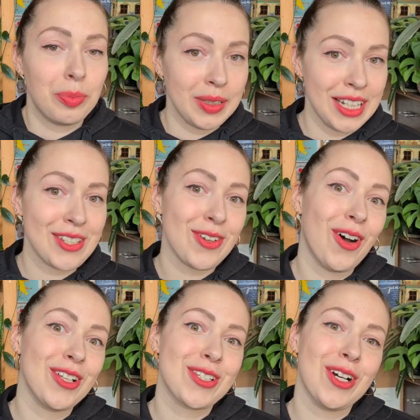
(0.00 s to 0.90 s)
Please
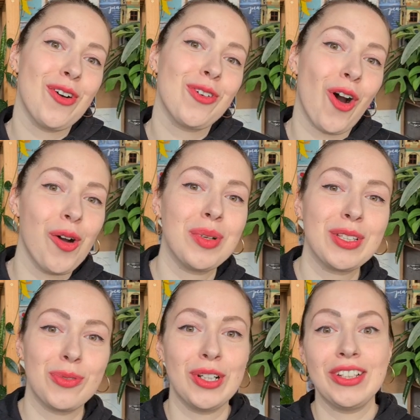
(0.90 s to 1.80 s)
also
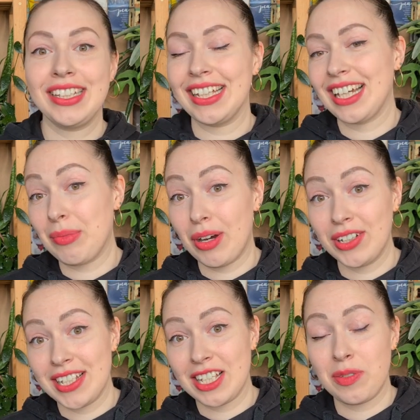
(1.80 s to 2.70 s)
comment what I think
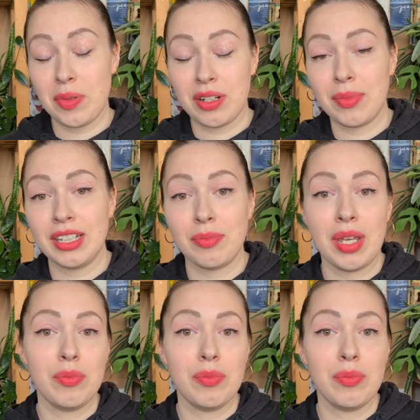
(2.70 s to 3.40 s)
about this experiment.